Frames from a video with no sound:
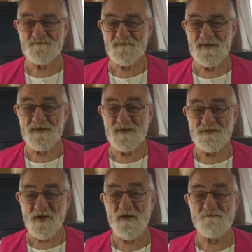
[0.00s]
In the
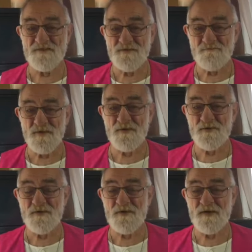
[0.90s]
times of
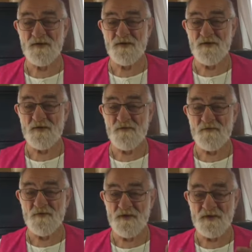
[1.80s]
Mu
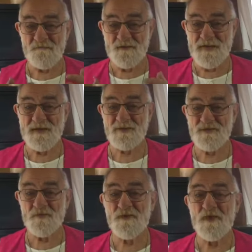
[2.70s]
were the beings
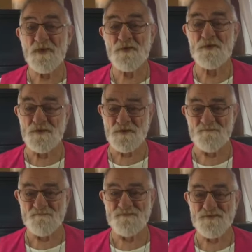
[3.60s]
of Hu,
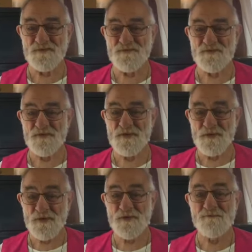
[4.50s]

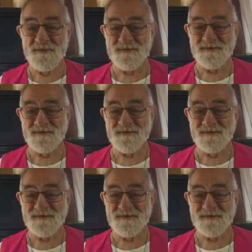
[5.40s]
human.